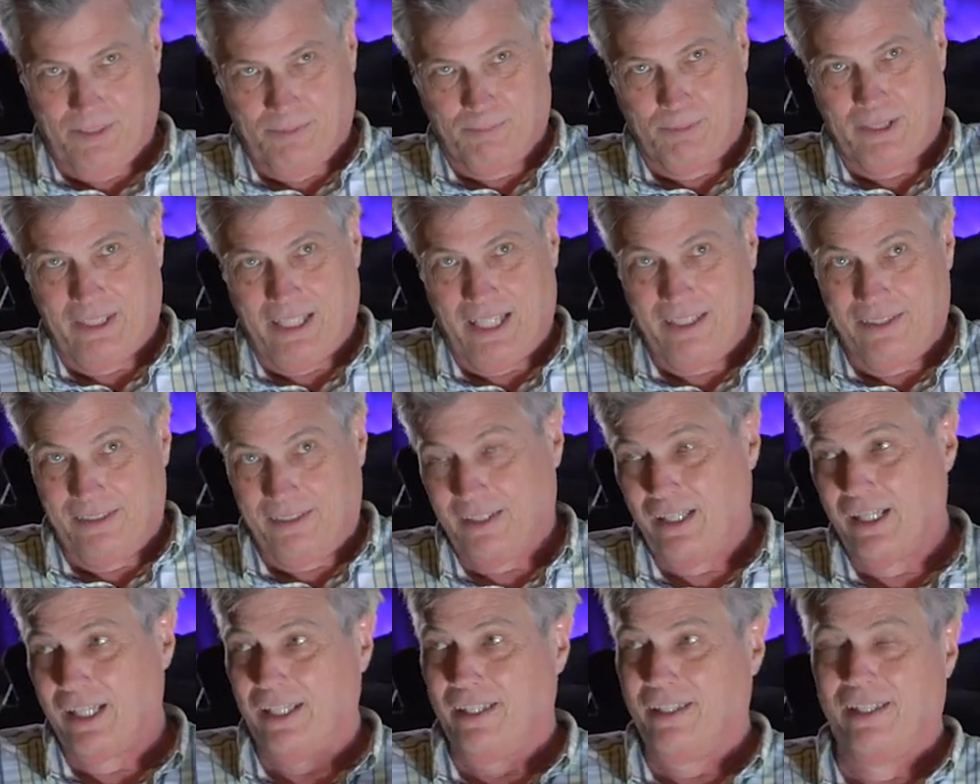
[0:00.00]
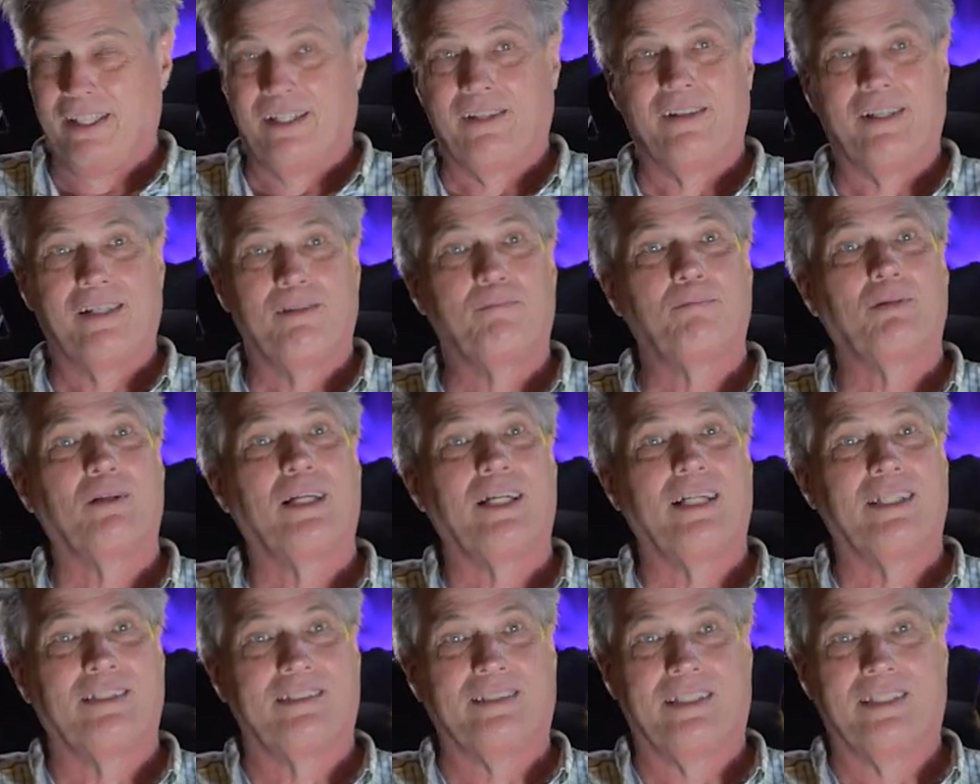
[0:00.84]
put that aside. Now they
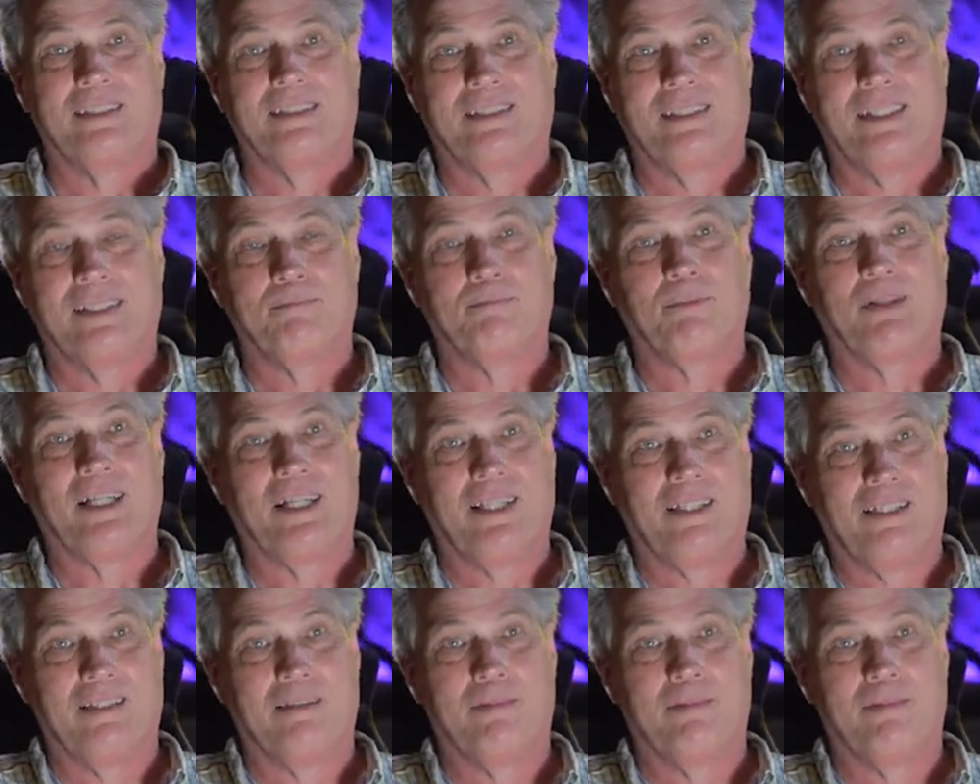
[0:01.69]
played, said they played